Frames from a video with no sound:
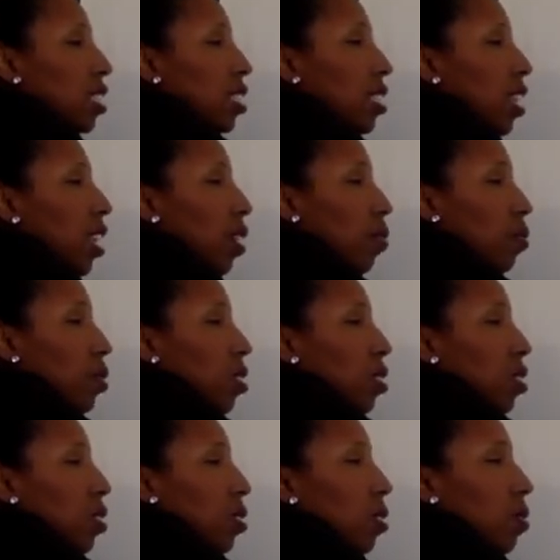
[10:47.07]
stamps.